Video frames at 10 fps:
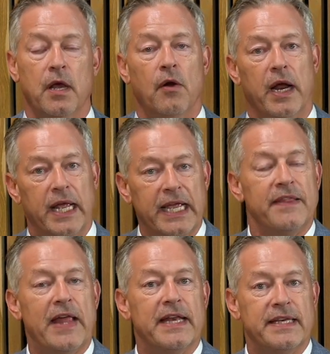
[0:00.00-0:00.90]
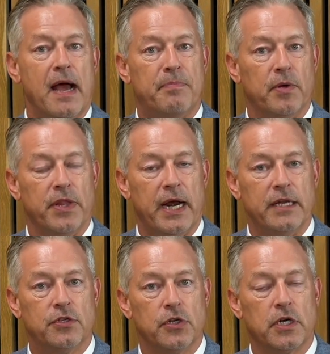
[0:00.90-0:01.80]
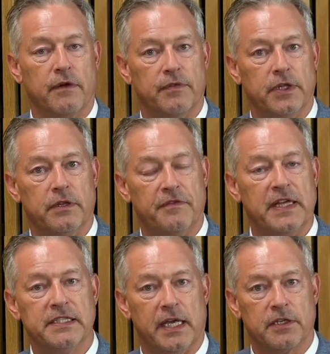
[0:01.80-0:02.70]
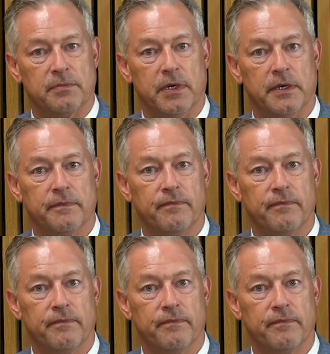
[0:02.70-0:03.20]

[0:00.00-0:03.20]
Right? In that depo that I took of the defense expert,